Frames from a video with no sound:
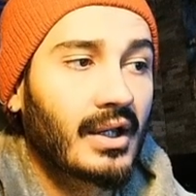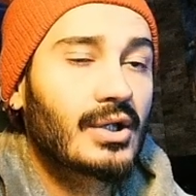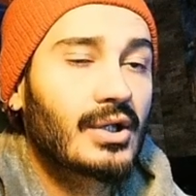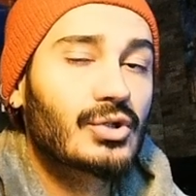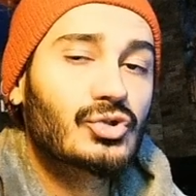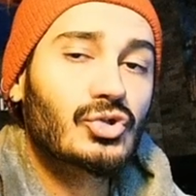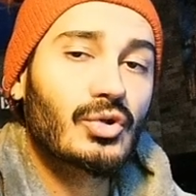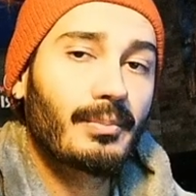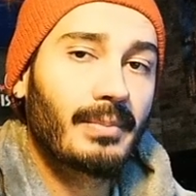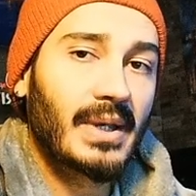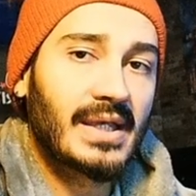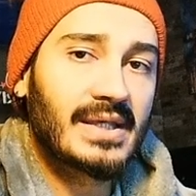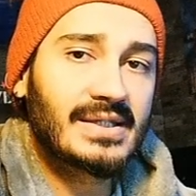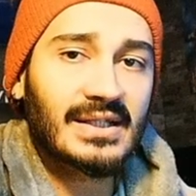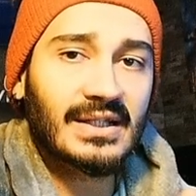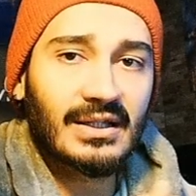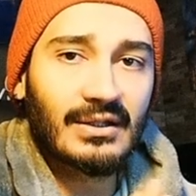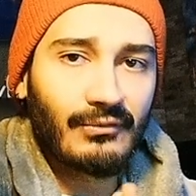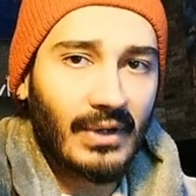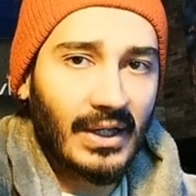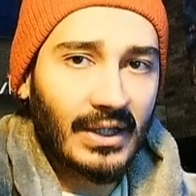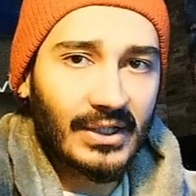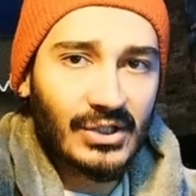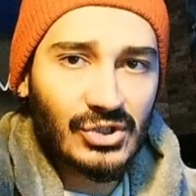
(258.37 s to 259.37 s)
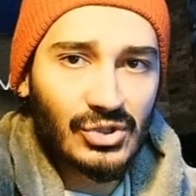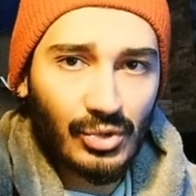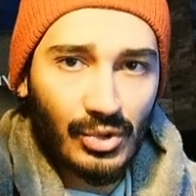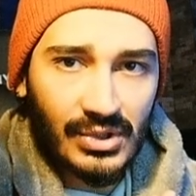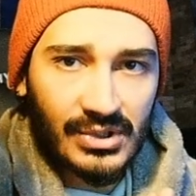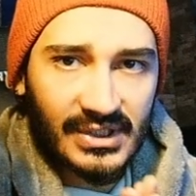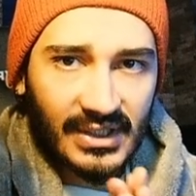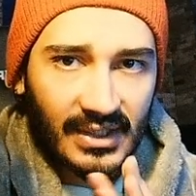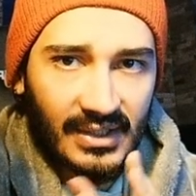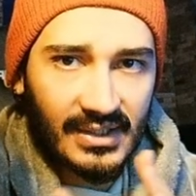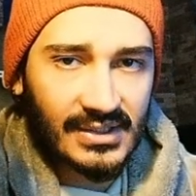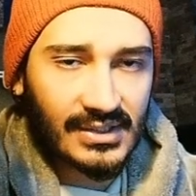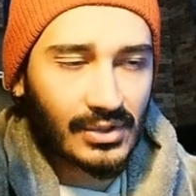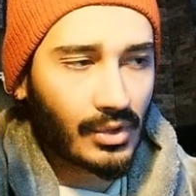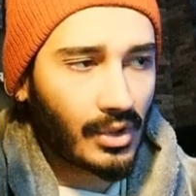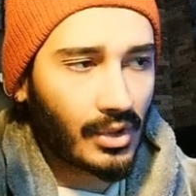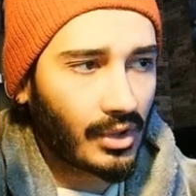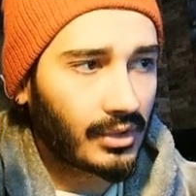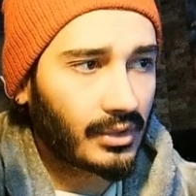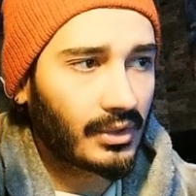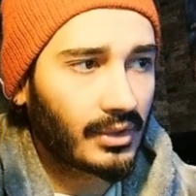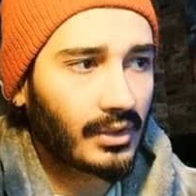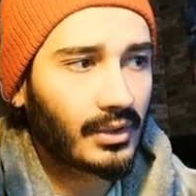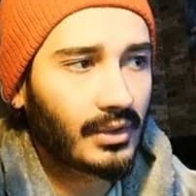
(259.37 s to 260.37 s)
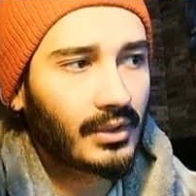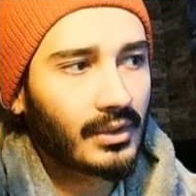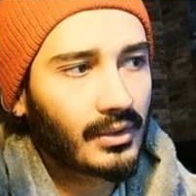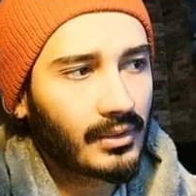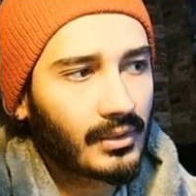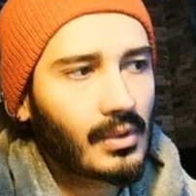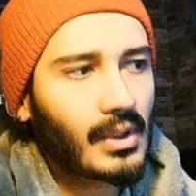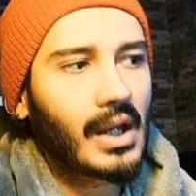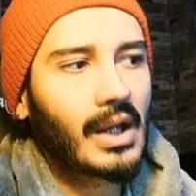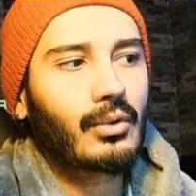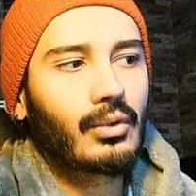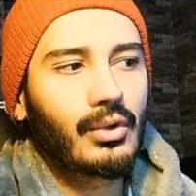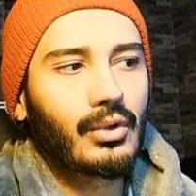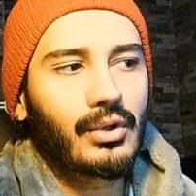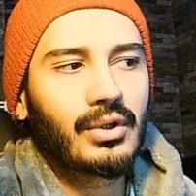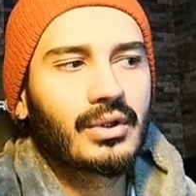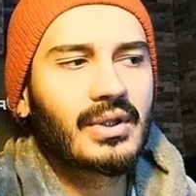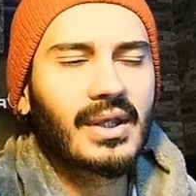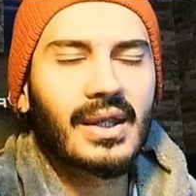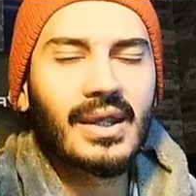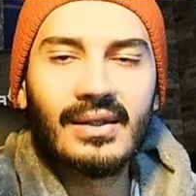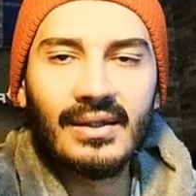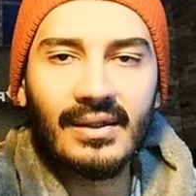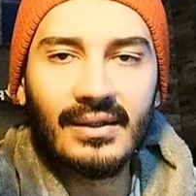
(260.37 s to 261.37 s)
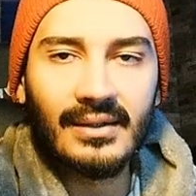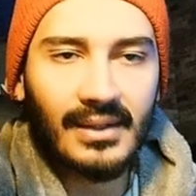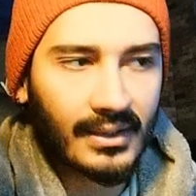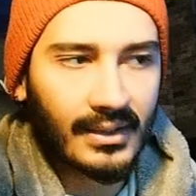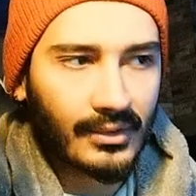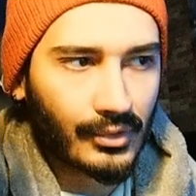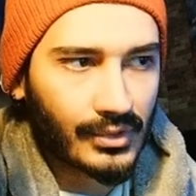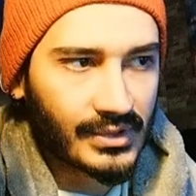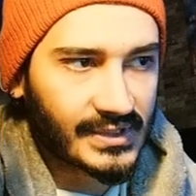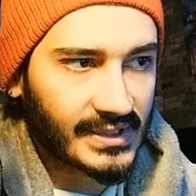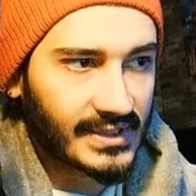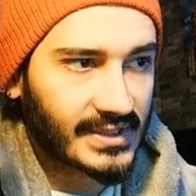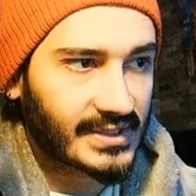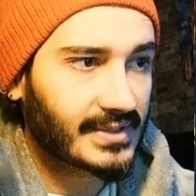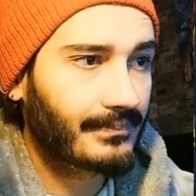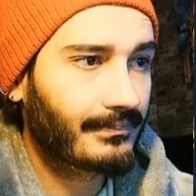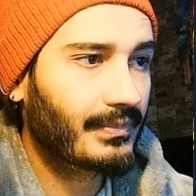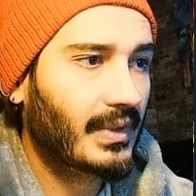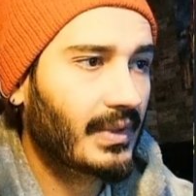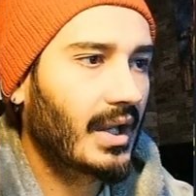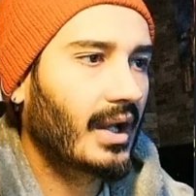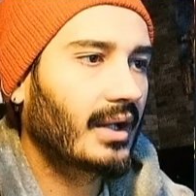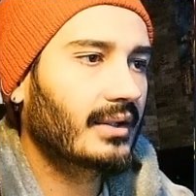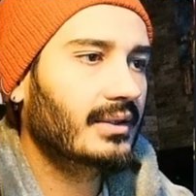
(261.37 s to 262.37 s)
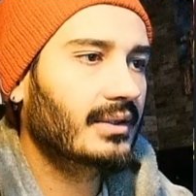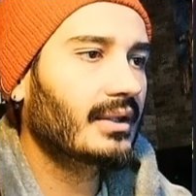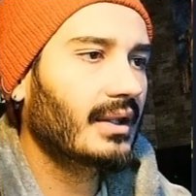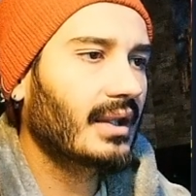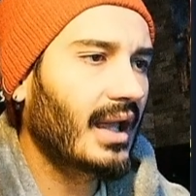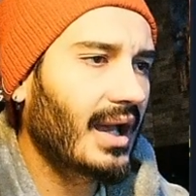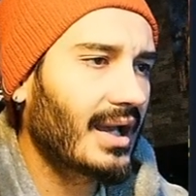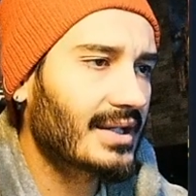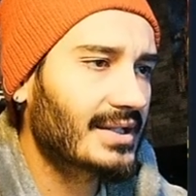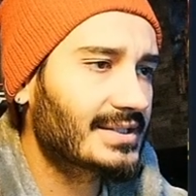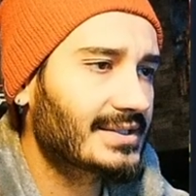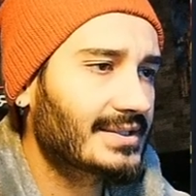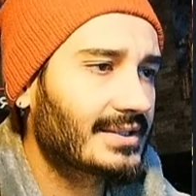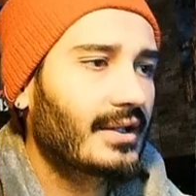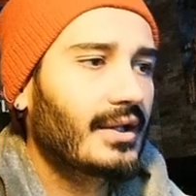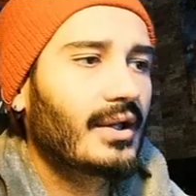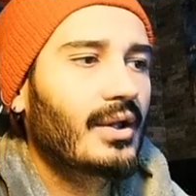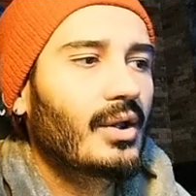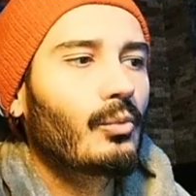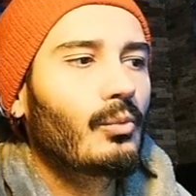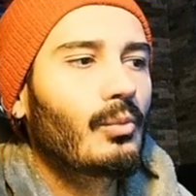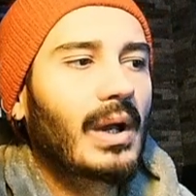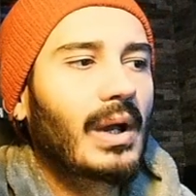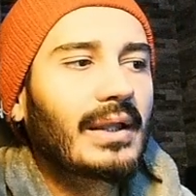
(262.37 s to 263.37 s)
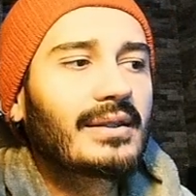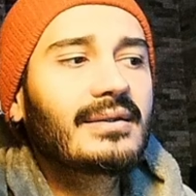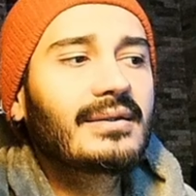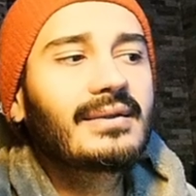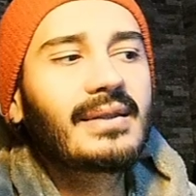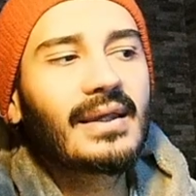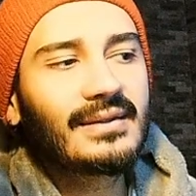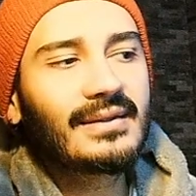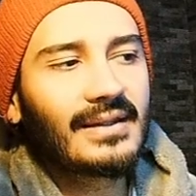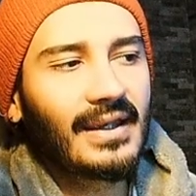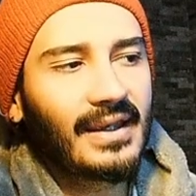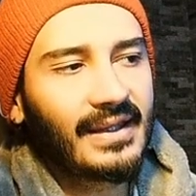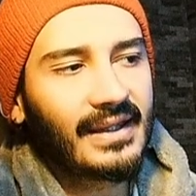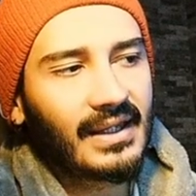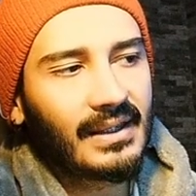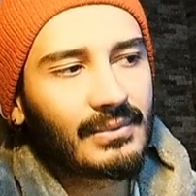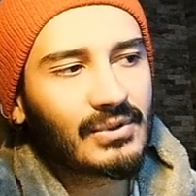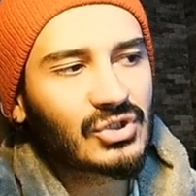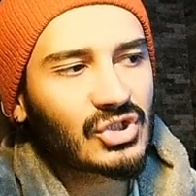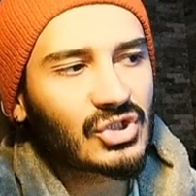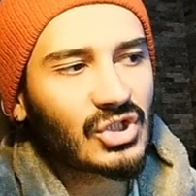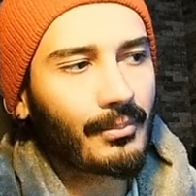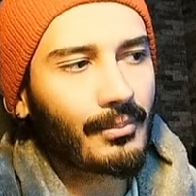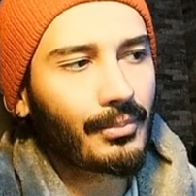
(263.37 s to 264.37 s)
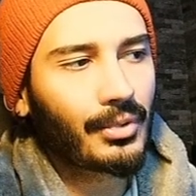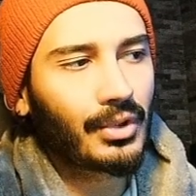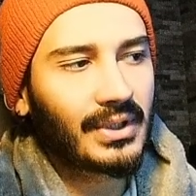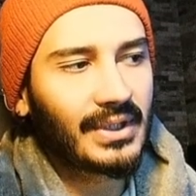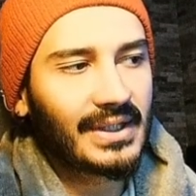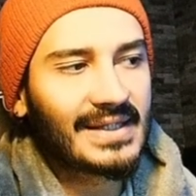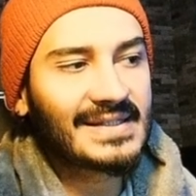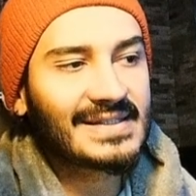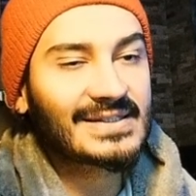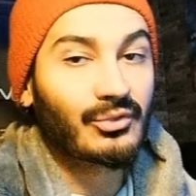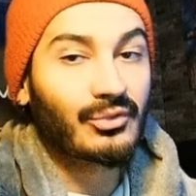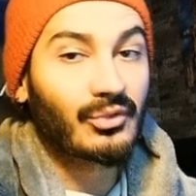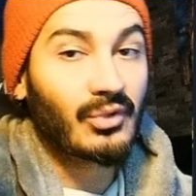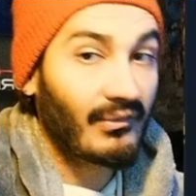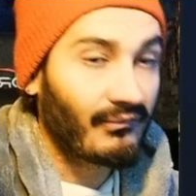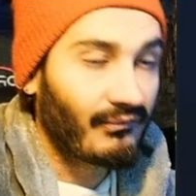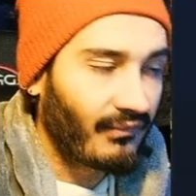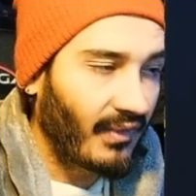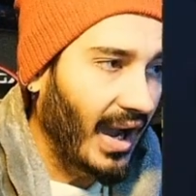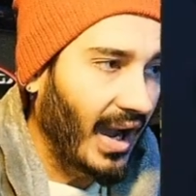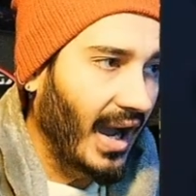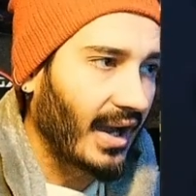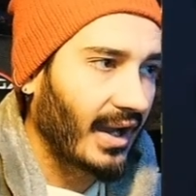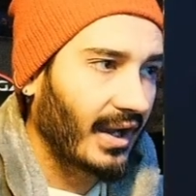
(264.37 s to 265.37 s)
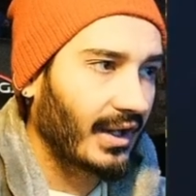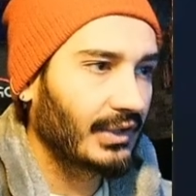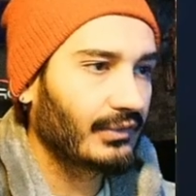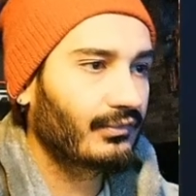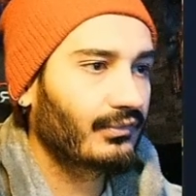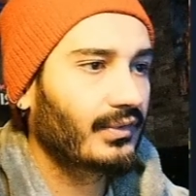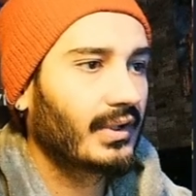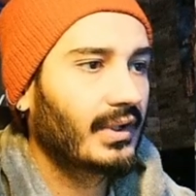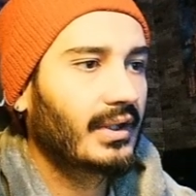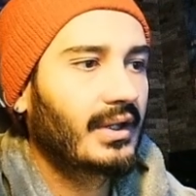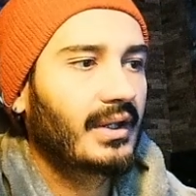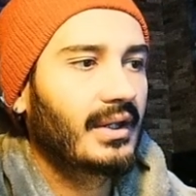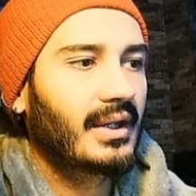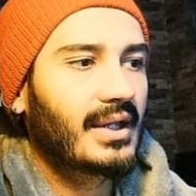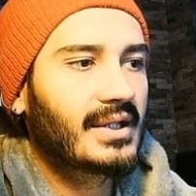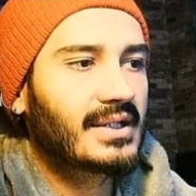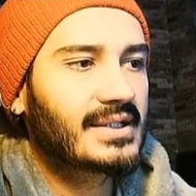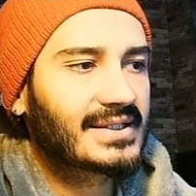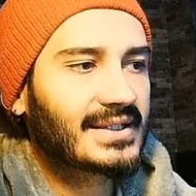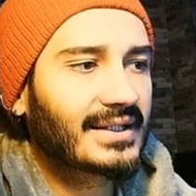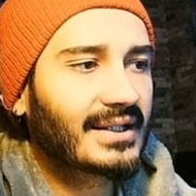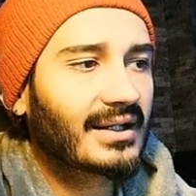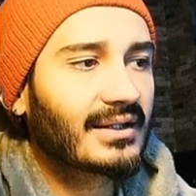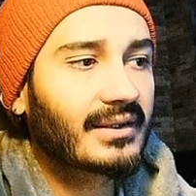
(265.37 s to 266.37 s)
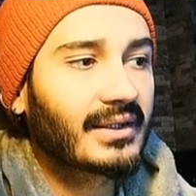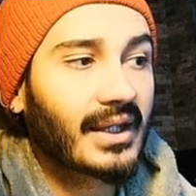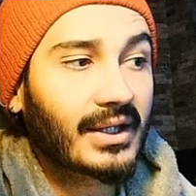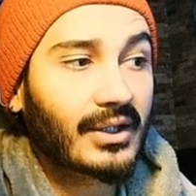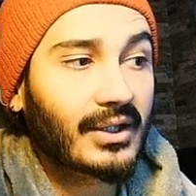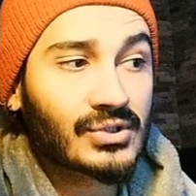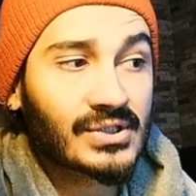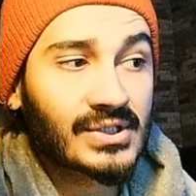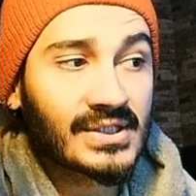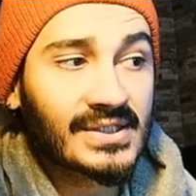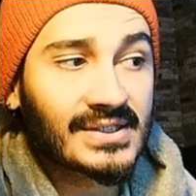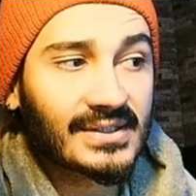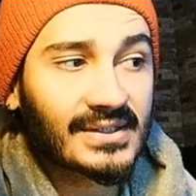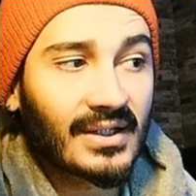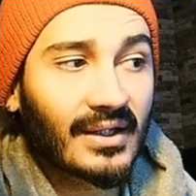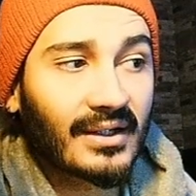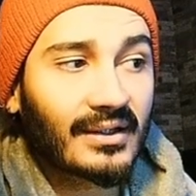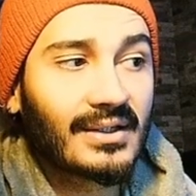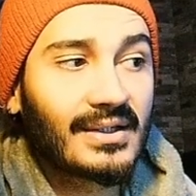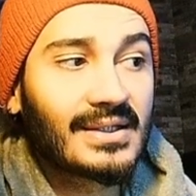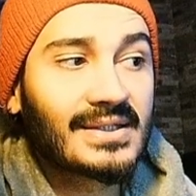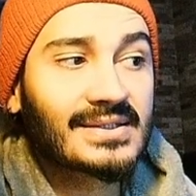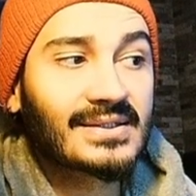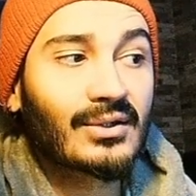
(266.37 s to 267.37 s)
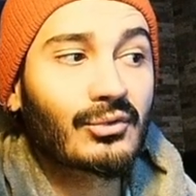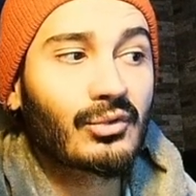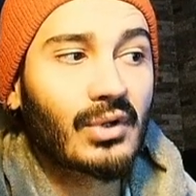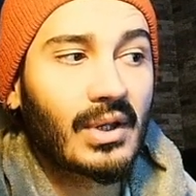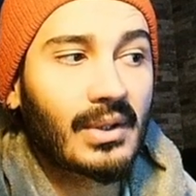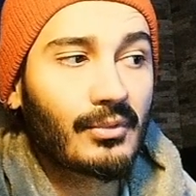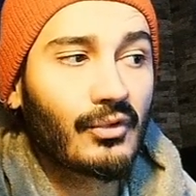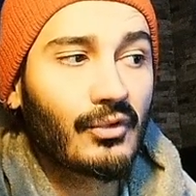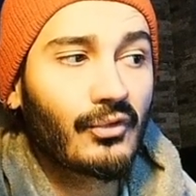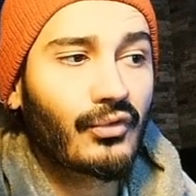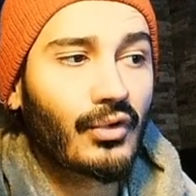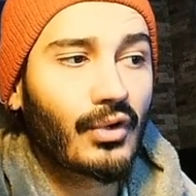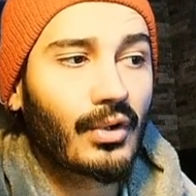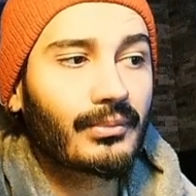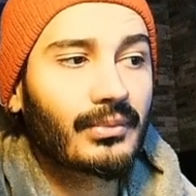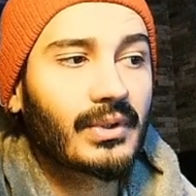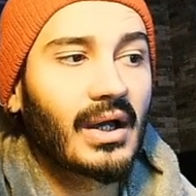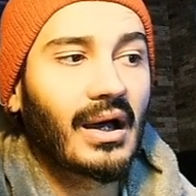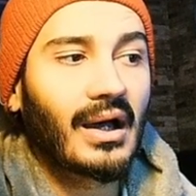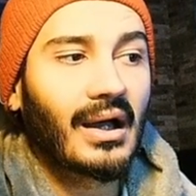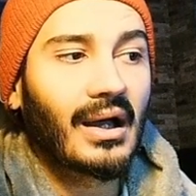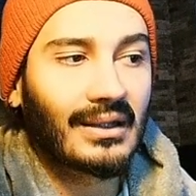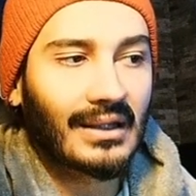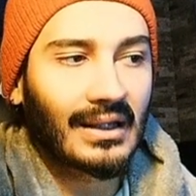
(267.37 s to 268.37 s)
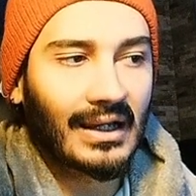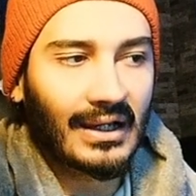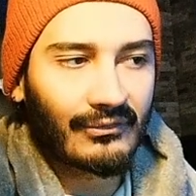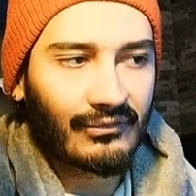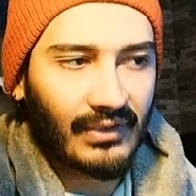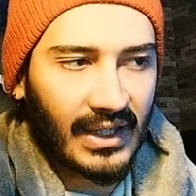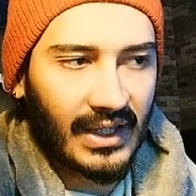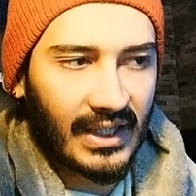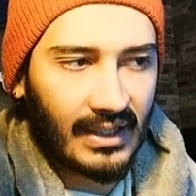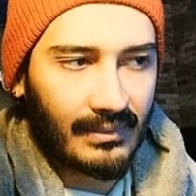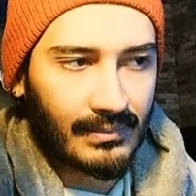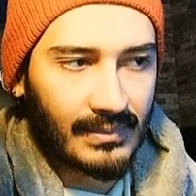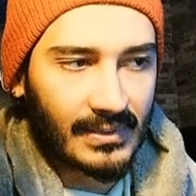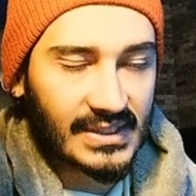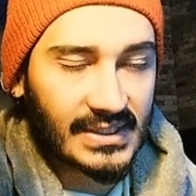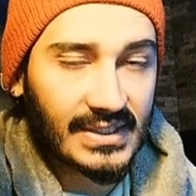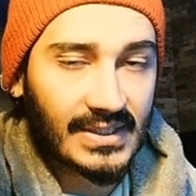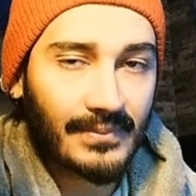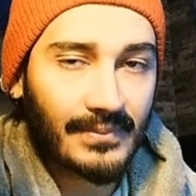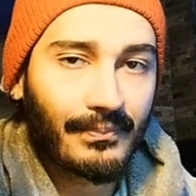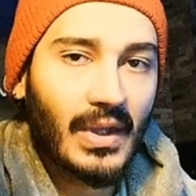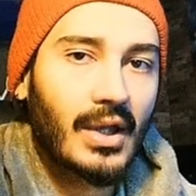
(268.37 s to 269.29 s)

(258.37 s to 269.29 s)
So basically when the stone skin is gone, you are going to get a necrosis. And the last, when the dead enemy champion is revived, a single necrosis stack is the removed from the alive enemies.